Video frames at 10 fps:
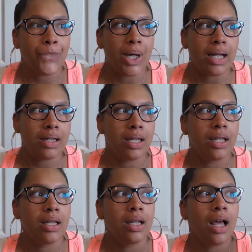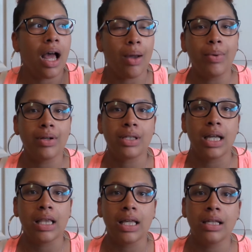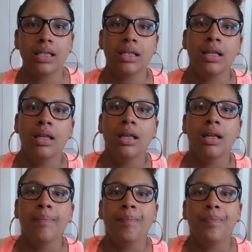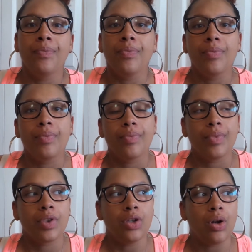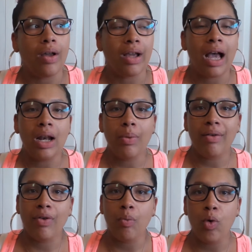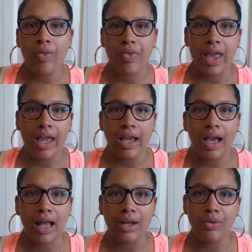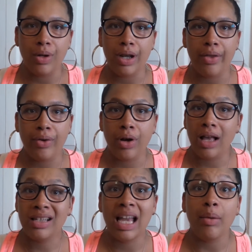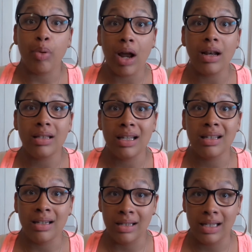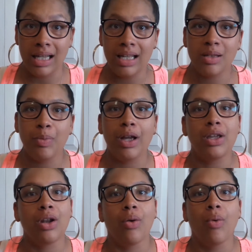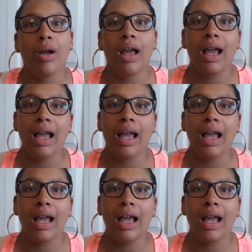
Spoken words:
But I will say this, you know, I kind of went from one thing kind of to another. Not saying pregnancy is a disease, but, you know,